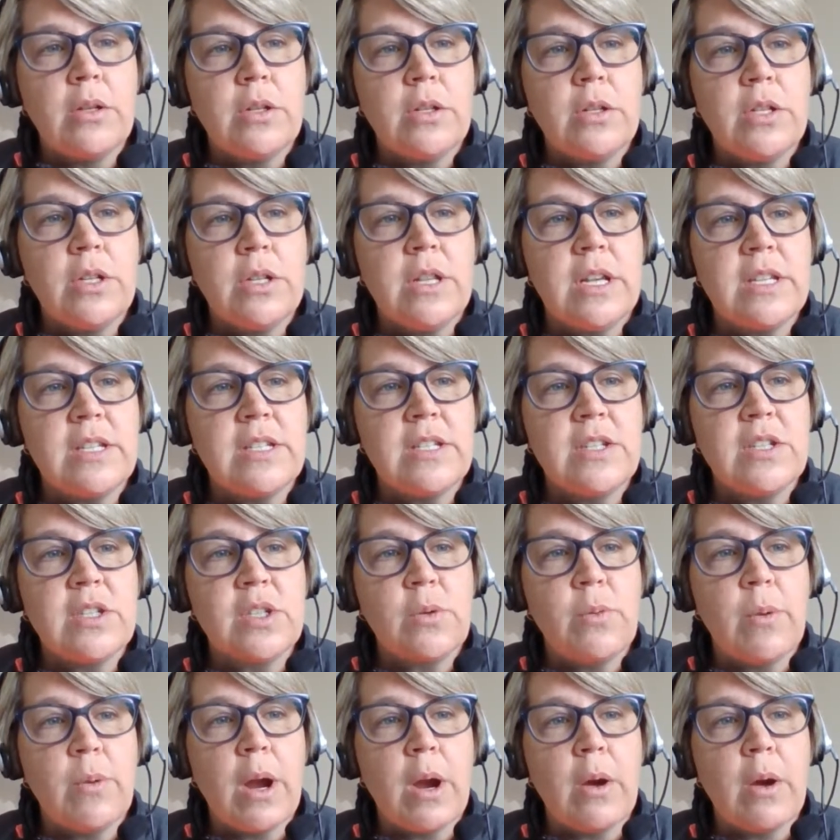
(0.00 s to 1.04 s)
to this
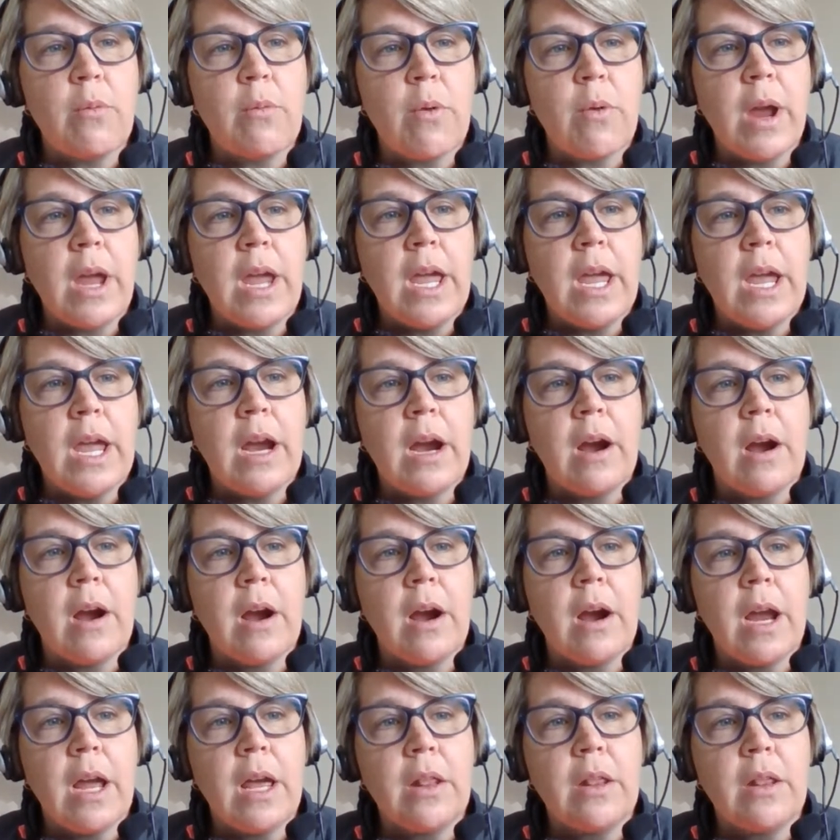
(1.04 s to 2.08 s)
square right here.
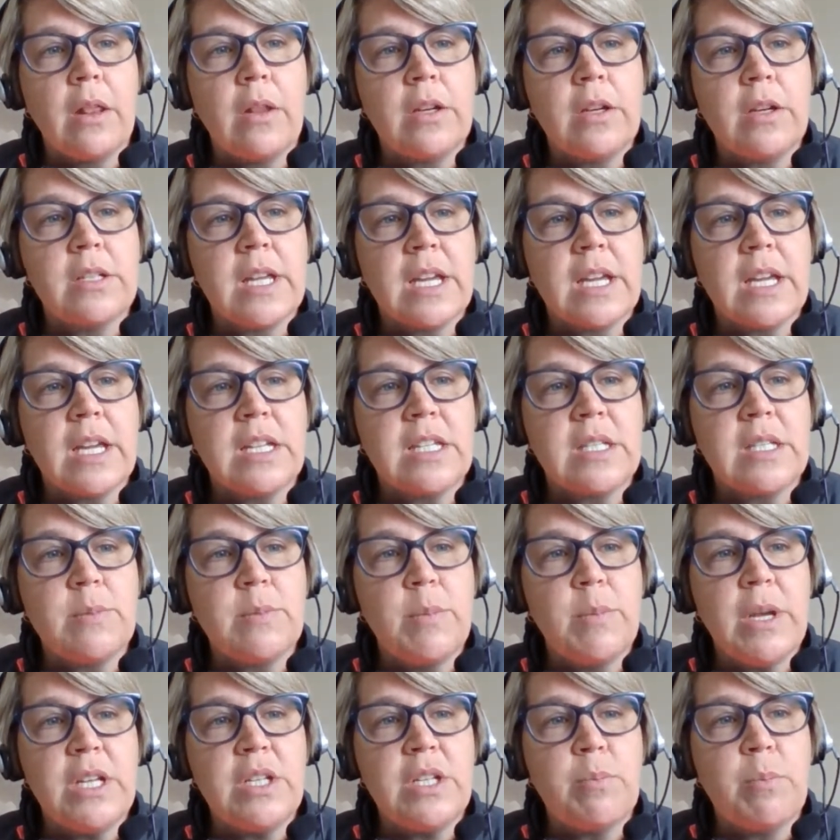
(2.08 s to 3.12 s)
It looks like a
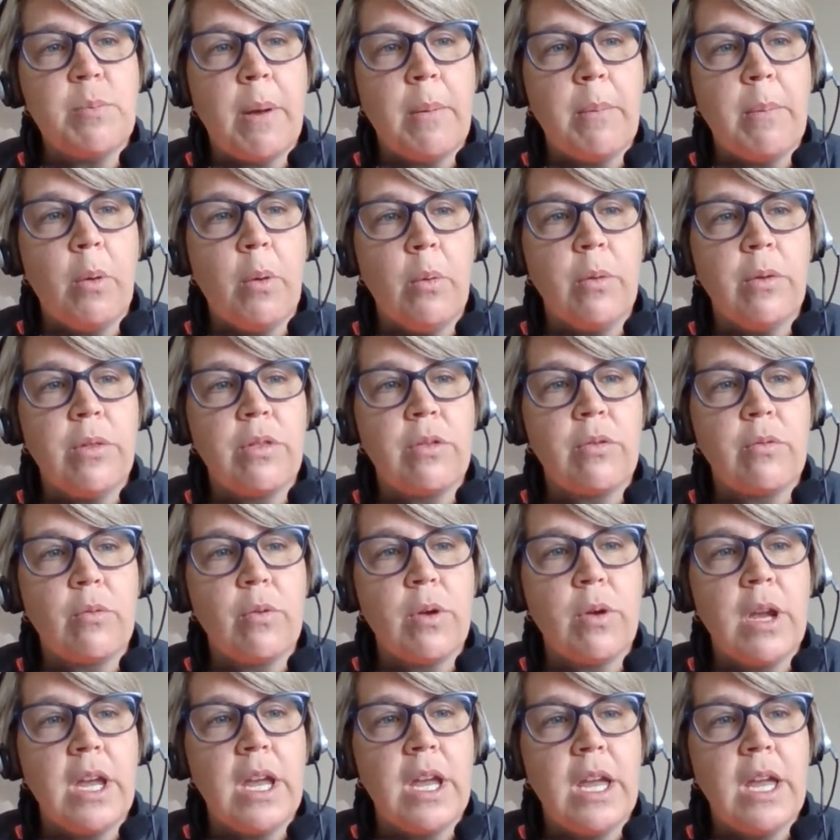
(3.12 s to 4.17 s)
speech bubble with
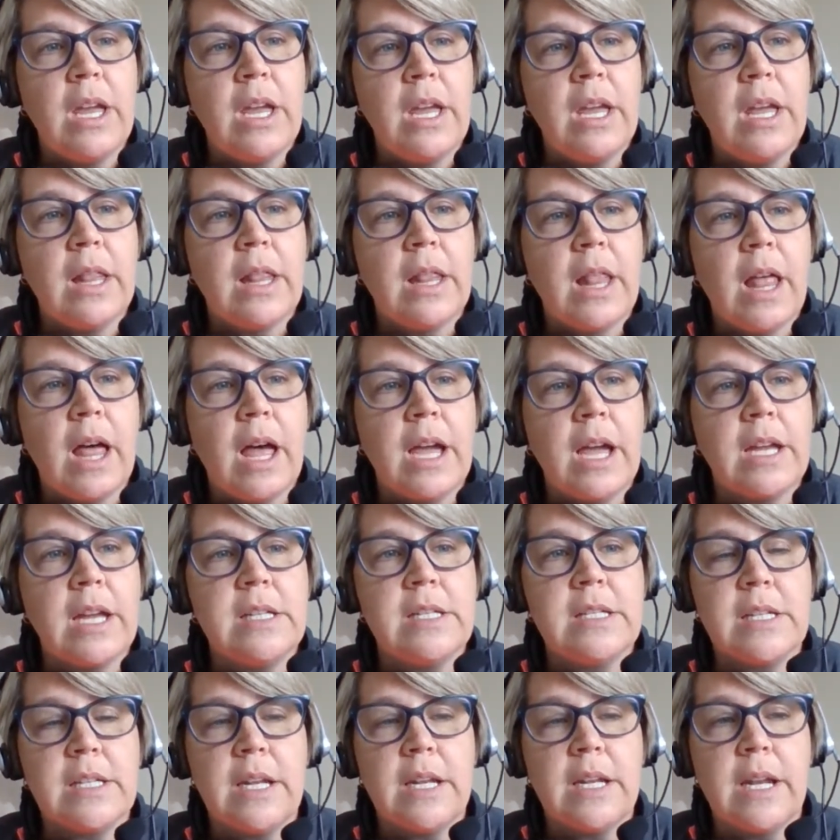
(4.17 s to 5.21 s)
three
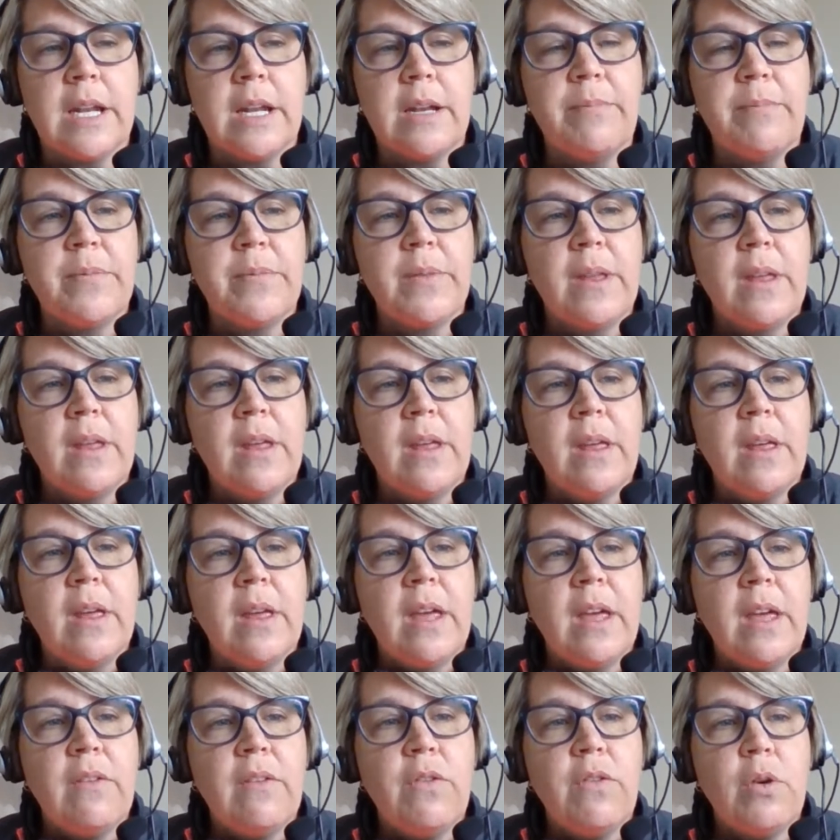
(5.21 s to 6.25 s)
lines in it.
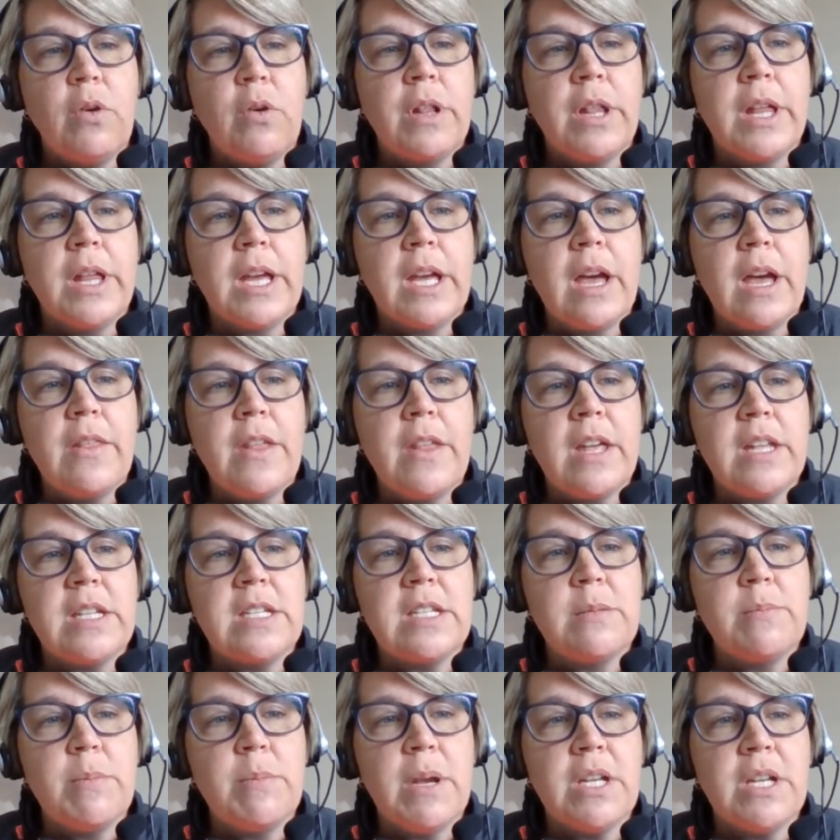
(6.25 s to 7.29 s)
If you click on that
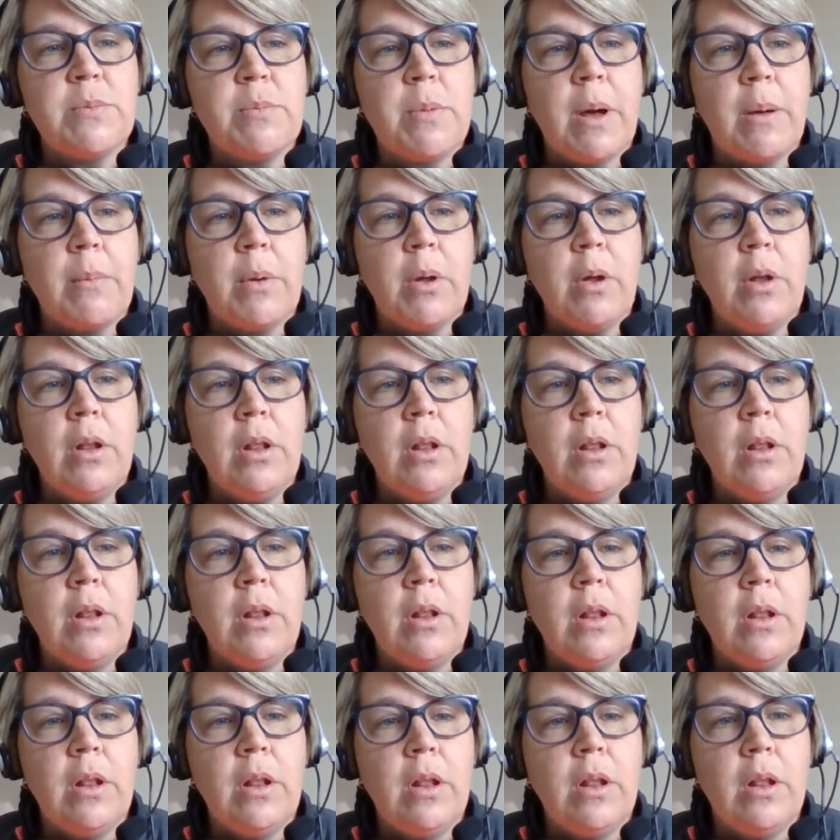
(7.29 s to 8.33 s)
speech bubble,
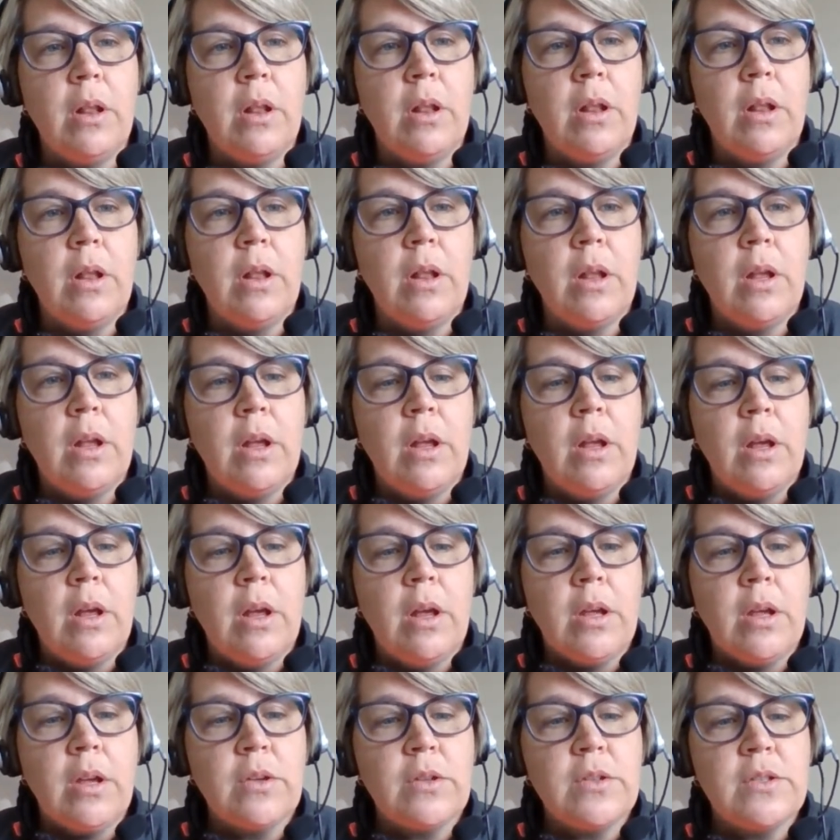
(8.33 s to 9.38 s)

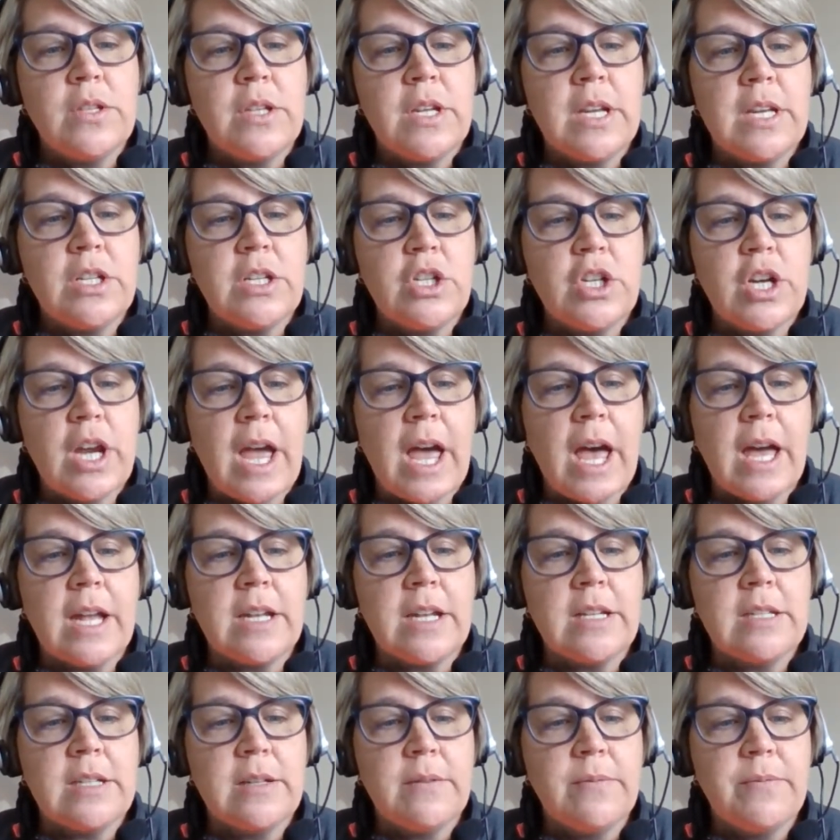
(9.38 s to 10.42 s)
you'll see a
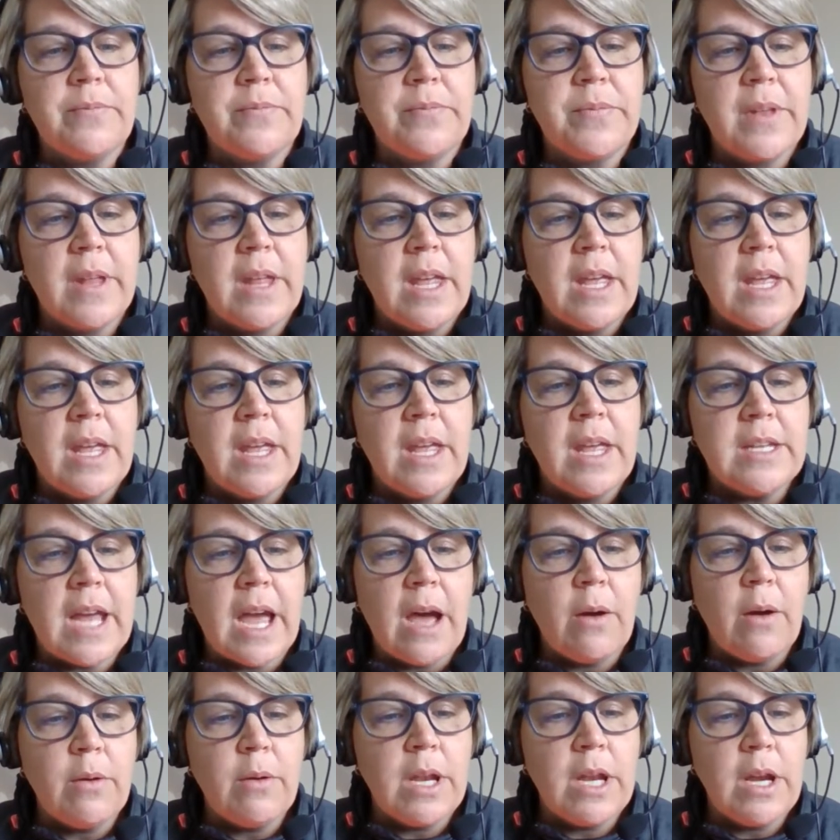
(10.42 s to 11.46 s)
chat.
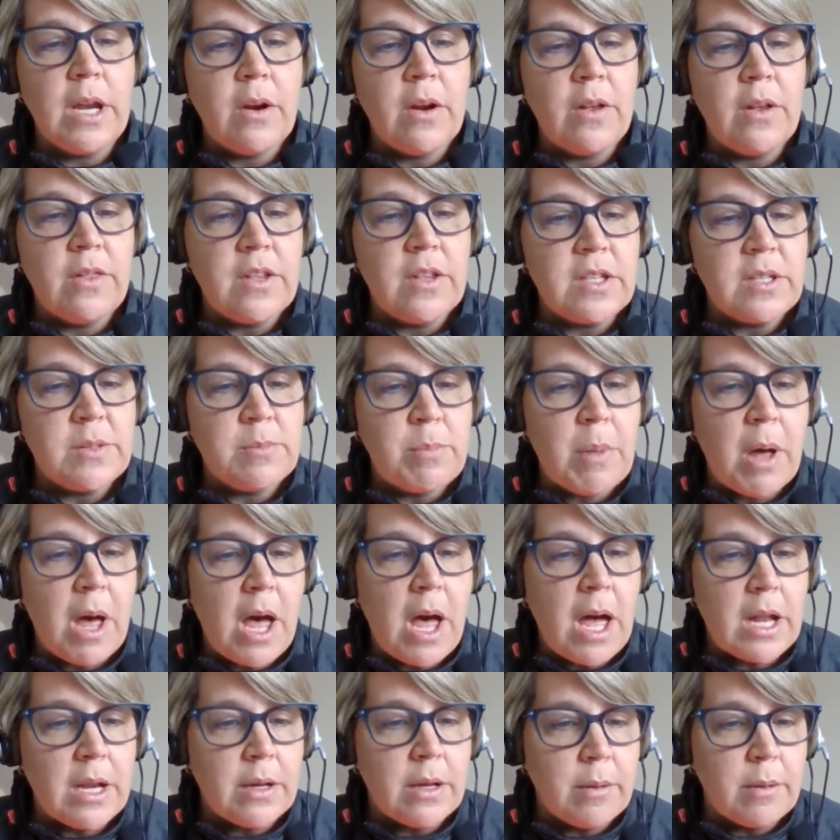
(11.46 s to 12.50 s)
Down here at this
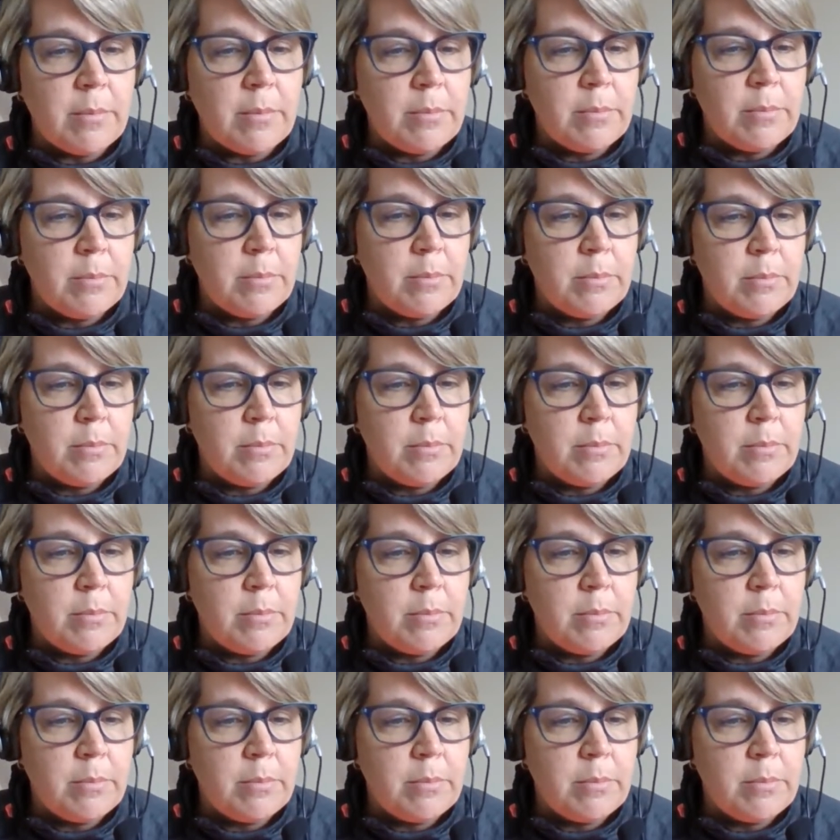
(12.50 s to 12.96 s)
bottom,